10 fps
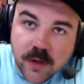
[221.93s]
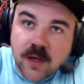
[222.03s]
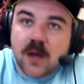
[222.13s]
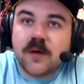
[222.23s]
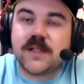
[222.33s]

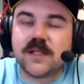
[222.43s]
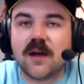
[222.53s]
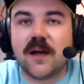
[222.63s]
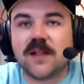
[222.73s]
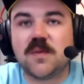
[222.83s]

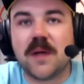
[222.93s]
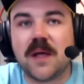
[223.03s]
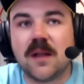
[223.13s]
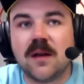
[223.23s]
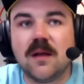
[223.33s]
It's
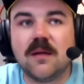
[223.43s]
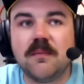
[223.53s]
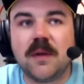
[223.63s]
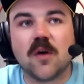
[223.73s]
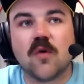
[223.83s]
been
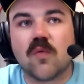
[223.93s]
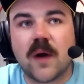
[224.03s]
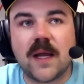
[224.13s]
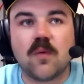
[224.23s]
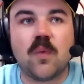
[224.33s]
a
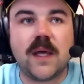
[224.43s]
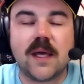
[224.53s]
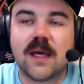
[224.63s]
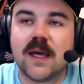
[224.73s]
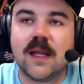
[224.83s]
great
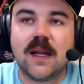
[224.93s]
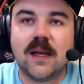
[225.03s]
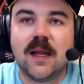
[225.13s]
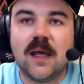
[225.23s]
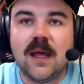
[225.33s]
weekend,
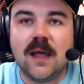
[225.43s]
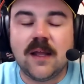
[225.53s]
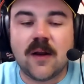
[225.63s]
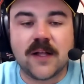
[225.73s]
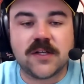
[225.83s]
and
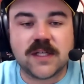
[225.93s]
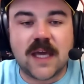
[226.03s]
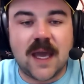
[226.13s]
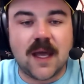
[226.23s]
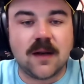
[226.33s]
I just
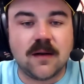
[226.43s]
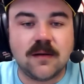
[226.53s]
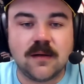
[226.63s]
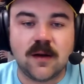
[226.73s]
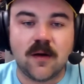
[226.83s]
can't
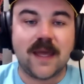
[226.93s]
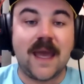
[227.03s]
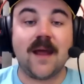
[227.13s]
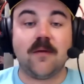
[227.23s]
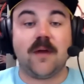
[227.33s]

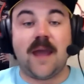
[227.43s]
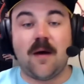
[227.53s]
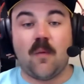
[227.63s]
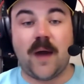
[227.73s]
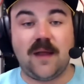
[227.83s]

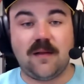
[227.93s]
wait.